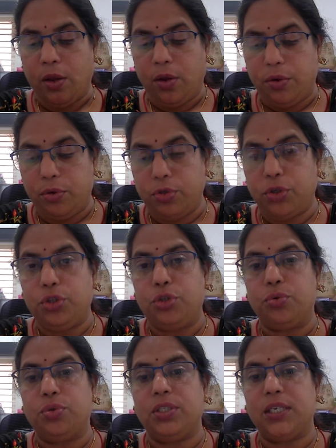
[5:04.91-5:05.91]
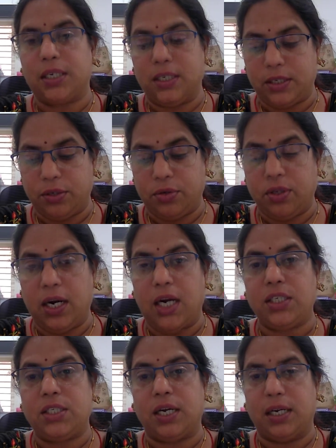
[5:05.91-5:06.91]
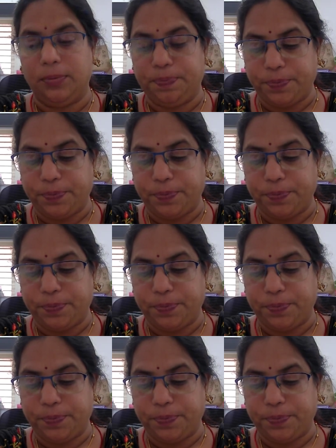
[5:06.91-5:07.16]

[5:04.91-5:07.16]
you should choose a rudraksha,